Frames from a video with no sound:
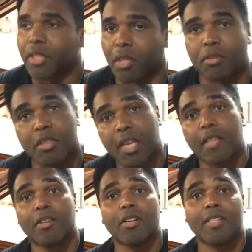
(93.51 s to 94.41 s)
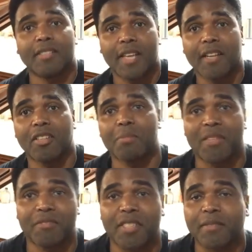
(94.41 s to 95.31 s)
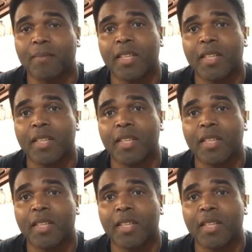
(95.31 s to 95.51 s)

yo, sail on, sail on, my friend.